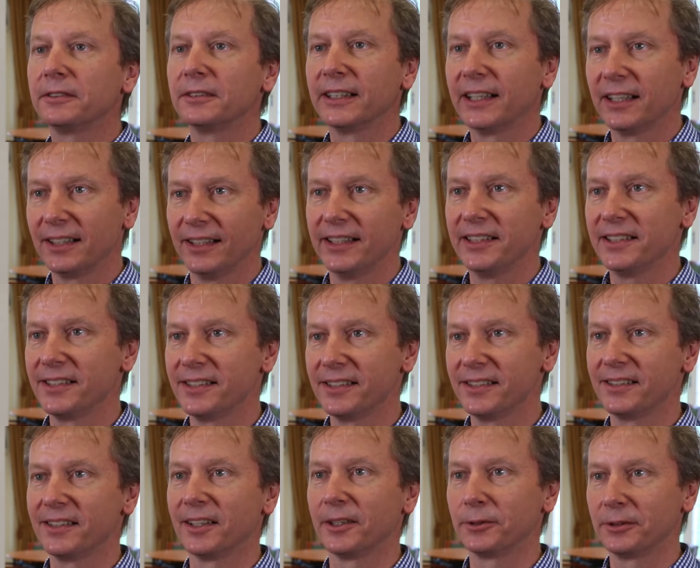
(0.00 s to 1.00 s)
to get
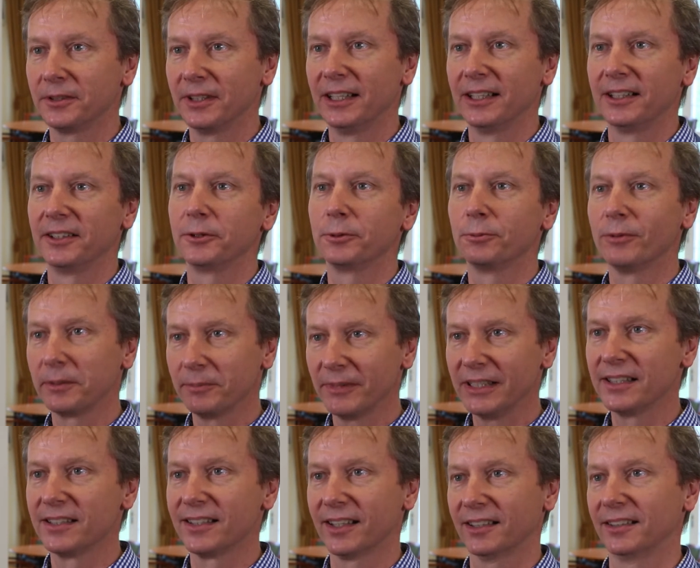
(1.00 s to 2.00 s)
latencies down to 1
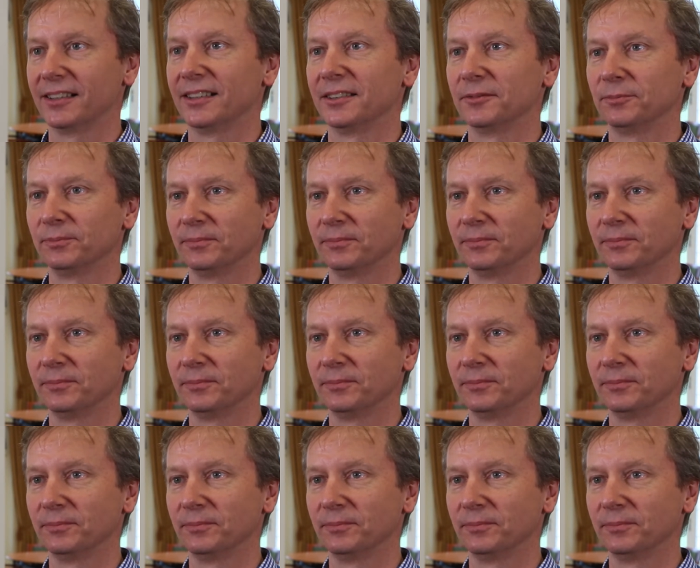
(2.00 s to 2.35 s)
millisecond.